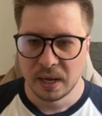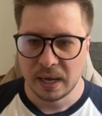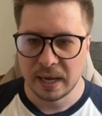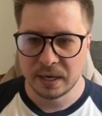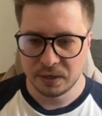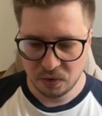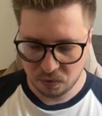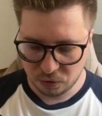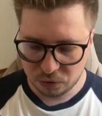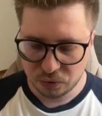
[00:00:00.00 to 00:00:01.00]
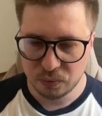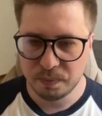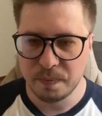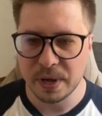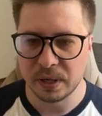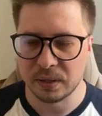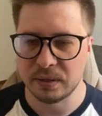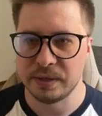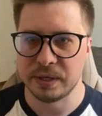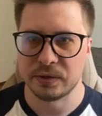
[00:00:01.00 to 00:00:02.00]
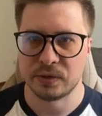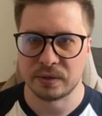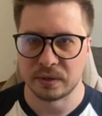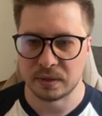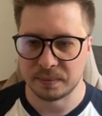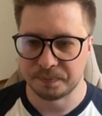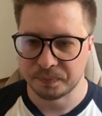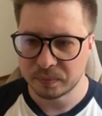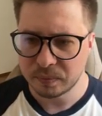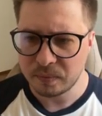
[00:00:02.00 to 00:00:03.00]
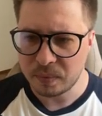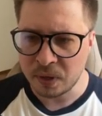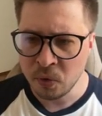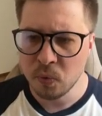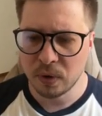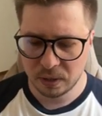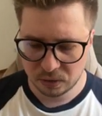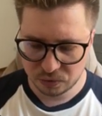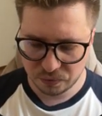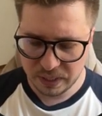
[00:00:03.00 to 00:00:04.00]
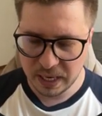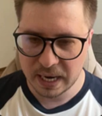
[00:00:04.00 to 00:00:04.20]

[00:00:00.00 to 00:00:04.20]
And in order to build this URL tree,